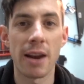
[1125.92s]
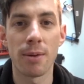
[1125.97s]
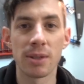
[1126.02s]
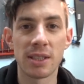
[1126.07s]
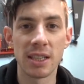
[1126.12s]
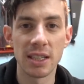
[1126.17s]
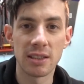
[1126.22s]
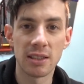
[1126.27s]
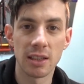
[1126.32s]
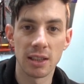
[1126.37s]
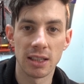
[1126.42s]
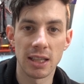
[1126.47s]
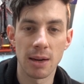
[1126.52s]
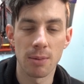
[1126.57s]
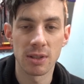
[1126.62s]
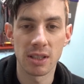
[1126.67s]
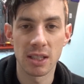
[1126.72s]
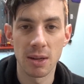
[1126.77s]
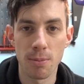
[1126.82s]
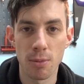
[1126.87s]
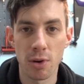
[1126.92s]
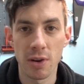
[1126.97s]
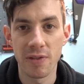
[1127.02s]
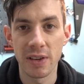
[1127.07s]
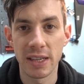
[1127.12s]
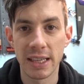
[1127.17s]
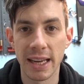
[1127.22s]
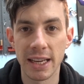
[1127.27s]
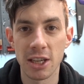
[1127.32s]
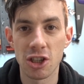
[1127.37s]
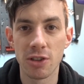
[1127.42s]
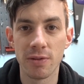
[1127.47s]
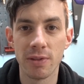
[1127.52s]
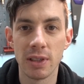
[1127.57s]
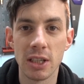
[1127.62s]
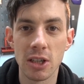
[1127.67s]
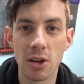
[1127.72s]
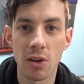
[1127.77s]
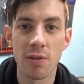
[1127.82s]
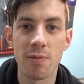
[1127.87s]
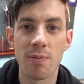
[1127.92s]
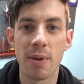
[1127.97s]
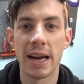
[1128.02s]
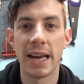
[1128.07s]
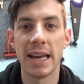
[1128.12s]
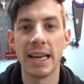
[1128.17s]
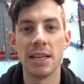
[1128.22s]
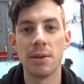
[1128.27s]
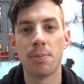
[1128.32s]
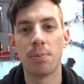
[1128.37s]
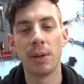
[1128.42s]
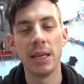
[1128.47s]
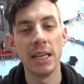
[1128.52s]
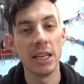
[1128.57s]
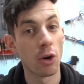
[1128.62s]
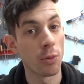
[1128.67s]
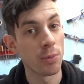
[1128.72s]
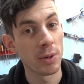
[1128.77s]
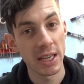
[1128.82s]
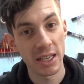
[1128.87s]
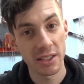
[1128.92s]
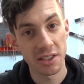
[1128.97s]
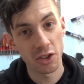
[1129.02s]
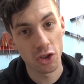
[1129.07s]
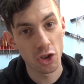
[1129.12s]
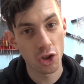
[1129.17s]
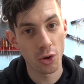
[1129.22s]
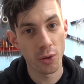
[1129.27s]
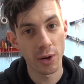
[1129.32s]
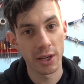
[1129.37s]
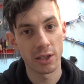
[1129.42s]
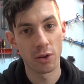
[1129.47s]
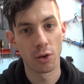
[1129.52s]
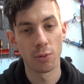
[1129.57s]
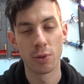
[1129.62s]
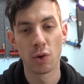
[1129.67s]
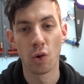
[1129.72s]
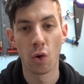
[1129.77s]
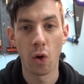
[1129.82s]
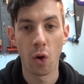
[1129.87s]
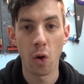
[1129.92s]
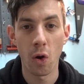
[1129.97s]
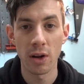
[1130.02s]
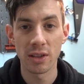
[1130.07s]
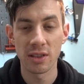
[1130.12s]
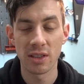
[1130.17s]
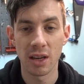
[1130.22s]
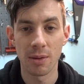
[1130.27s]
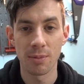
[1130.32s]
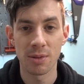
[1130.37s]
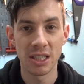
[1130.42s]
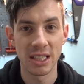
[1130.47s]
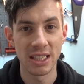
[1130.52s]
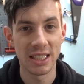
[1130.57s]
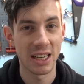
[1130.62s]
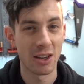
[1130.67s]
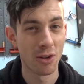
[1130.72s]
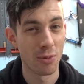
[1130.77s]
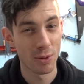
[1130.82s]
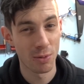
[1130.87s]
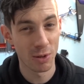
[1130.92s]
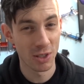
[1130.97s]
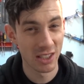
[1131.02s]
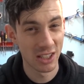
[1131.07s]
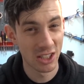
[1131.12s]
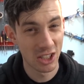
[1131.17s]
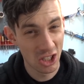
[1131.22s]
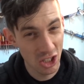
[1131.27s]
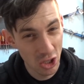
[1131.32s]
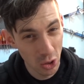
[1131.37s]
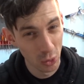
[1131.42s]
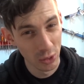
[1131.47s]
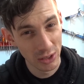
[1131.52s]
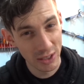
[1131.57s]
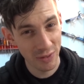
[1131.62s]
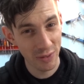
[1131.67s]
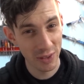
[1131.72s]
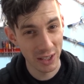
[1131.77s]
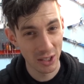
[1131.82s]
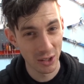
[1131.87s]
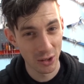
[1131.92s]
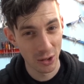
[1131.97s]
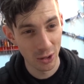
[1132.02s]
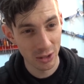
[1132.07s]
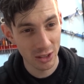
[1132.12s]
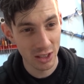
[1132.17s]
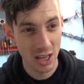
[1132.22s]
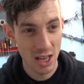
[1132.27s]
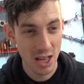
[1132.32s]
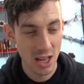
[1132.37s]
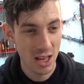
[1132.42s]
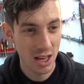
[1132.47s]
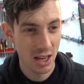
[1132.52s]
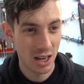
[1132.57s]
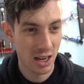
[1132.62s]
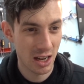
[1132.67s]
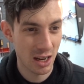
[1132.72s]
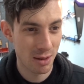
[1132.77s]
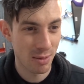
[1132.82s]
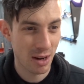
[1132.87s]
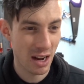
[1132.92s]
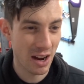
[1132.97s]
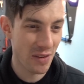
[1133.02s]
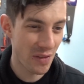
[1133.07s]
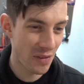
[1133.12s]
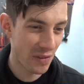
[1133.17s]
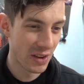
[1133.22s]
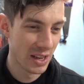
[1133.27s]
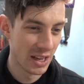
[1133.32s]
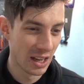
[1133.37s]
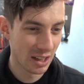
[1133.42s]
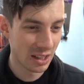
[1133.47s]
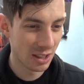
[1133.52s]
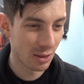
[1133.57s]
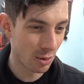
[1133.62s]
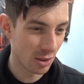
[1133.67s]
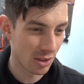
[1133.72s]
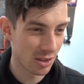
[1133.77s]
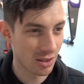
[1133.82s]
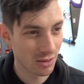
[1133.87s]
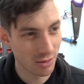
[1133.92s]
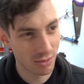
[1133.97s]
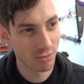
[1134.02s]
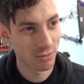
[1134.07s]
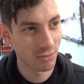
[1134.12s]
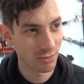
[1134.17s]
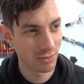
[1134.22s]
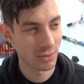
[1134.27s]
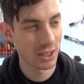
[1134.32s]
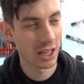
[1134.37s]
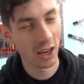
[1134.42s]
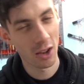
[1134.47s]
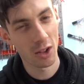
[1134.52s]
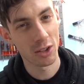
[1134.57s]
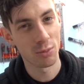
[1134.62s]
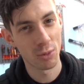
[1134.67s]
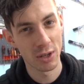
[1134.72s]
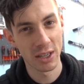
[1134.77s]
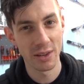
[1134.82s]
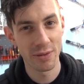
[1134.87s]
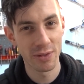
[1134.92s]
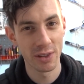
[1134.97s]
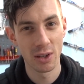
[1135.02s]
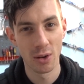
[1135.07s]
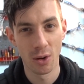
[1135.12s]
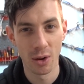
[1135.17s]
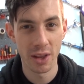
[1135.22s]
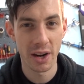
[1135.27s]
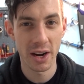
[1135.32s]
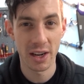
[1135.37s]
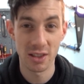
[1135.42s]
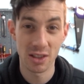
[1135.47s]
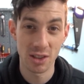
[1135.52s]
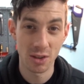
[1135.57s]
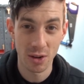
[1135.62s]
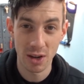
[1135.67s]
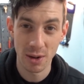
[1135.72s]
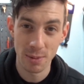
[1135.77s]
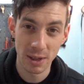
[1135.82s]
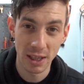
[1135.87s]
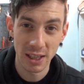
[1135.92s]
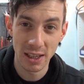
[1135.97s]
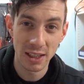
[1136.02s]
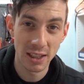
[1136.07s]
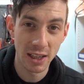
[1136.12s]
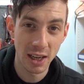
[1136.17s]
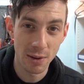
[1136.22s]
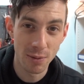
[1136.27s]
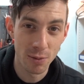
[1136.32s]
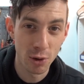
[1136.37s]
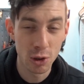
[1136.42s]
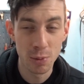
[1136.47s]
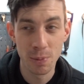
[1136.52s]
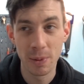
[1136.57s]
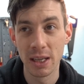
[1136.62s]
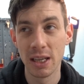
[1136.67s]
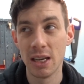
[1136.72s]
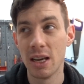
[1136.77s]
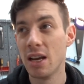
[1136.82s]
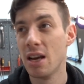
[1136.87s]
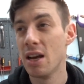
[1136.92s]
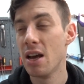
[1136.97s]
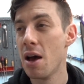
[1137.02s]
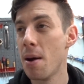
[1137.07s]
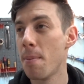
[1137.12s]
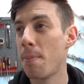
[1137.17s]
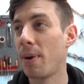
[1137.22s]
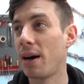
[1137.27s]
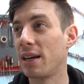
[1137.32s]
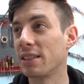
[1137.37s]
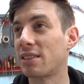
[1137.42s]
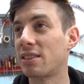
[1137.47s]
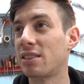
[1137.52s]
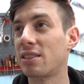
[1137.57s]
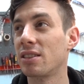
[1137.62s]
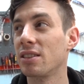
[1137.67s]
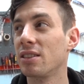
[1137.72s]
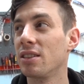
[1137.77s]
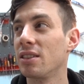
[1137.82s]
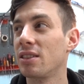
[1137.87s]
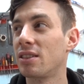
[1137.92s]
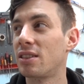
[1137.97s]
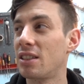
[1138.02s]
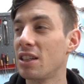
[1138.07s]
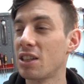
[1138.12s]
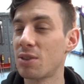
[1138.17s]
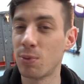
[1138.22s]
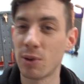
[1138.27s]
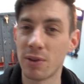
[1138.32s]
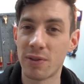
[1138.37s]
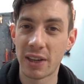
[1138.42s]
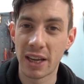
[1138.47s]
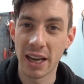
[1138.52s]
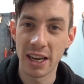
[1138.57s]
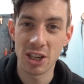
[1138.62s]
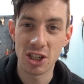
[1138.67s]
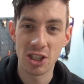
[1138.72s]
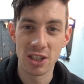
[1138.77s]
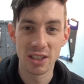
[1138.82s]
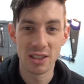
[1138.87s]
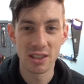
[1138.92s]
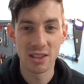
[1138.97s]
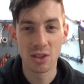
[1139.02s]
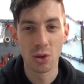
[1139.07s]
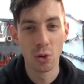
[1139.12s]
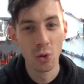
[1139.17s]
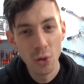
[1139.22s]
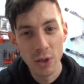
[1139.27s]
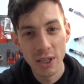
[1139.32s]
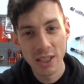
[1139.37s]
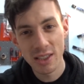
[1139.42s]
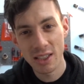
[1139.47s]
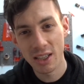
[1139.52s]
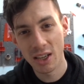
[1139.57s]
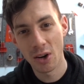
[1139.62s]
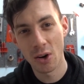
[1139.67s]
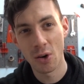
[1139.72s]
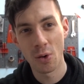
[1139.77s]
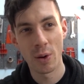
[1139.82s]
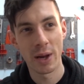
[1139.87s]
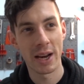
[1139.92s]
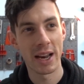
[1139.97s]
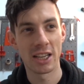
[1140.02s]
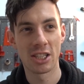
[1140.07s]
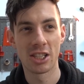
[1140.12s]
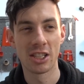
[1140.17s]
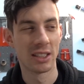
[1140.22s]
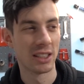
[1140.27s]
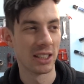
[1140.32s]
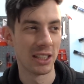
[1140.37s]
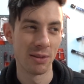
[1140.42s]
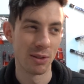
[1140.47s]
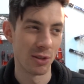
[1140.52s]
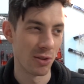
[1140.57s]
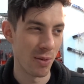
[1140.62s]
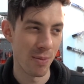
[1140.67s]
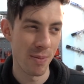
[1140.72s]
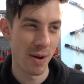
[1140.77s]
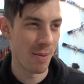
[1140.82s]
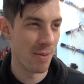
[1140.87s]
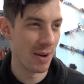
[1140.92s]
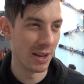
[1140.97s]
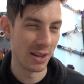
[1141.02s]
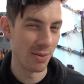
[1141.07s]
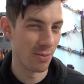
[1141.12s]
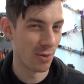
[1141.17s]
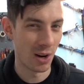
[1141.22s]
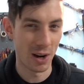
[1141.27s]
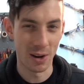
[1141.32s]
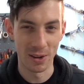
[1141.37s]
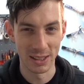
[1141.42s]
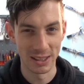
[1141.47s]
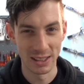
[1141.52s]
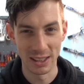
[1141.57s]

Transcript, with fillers: that was it. That was the modification video of my AEP. Hope you guys enjoyed. Hope you learned something. I hope it wasn't too difficult. Um, I feel it was a lot more difficult than I saw at the beginning than it would be. But this modification is two years ago when I actually didn't even remember anymore how I